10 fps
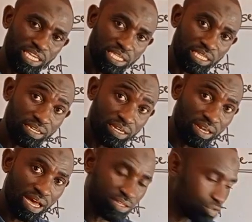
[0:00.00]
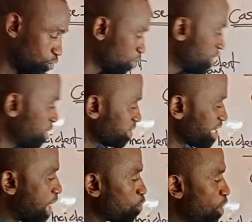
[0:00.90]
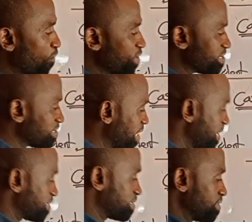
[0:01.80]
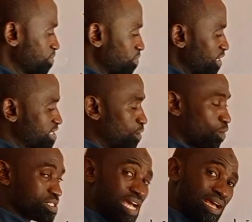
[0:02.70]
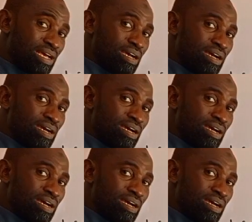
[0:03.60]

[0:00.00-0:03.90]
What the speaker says: In glass. So the angle of incidence is in water.